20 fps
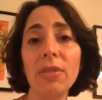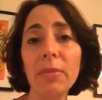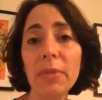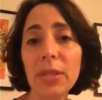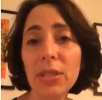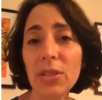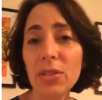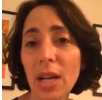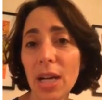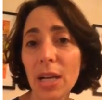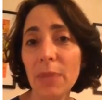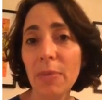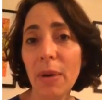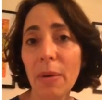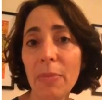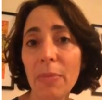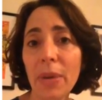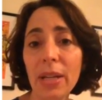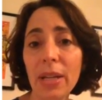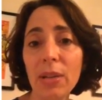Let me just talk
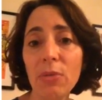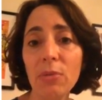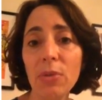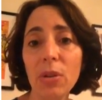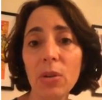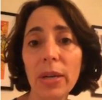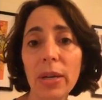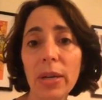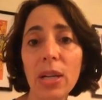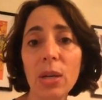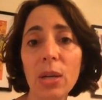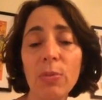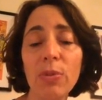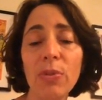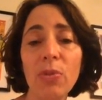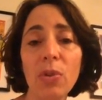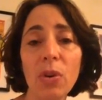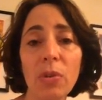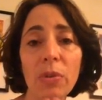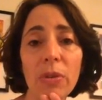about money real quick here
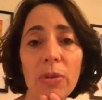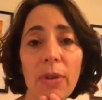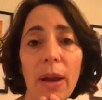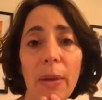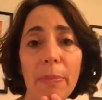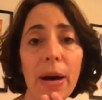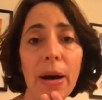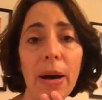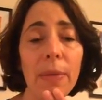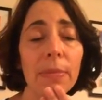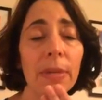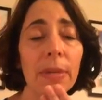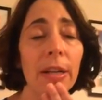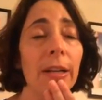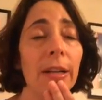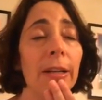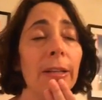before we wrap up.